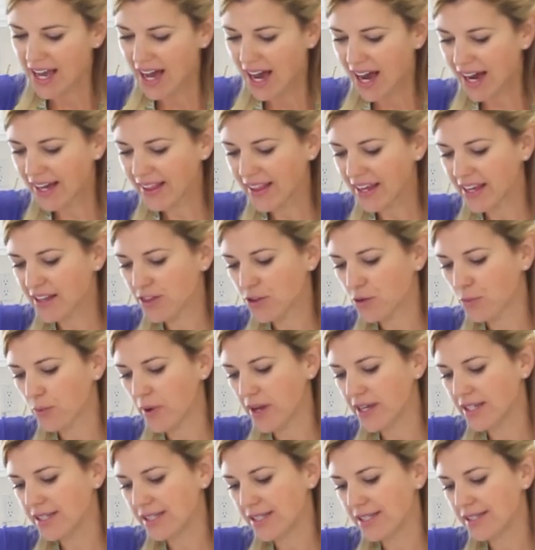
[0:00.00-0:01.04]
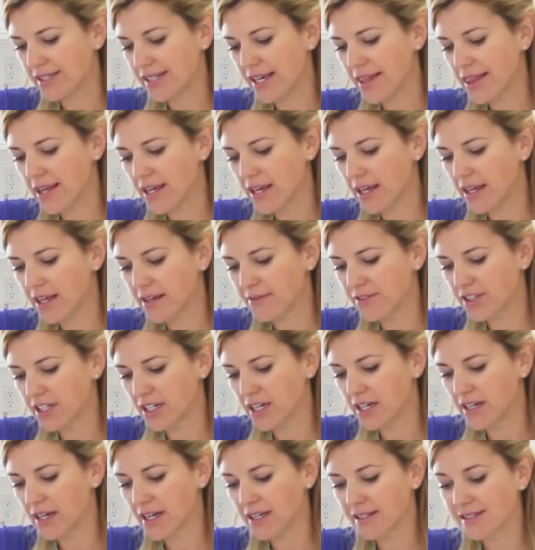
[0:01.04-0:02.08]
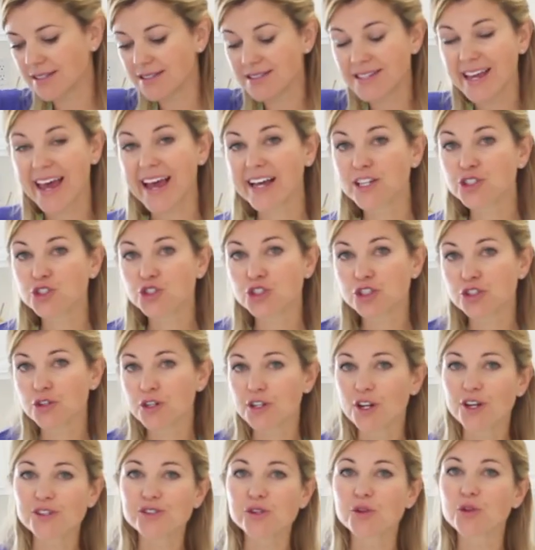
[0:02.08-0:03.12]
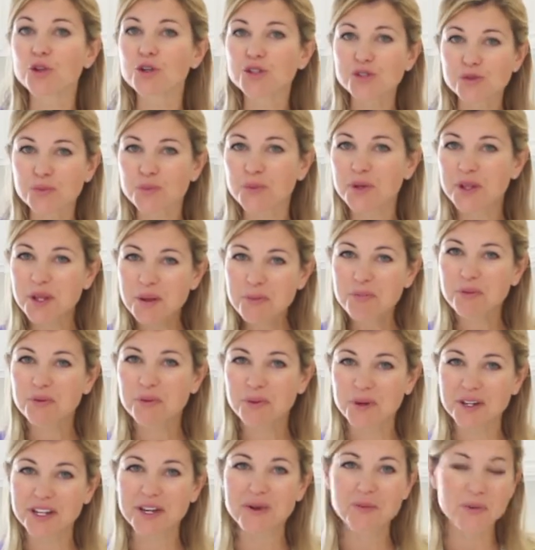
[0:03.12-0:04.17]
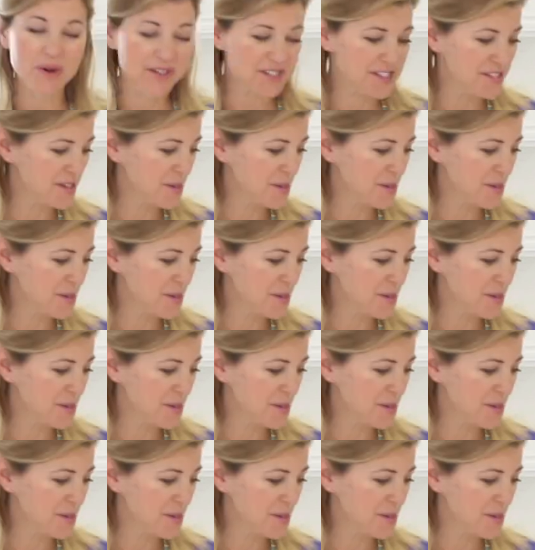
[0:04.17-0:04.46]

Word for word: I like the raisins. I think it gives it a nice texture. It also looks really pretty once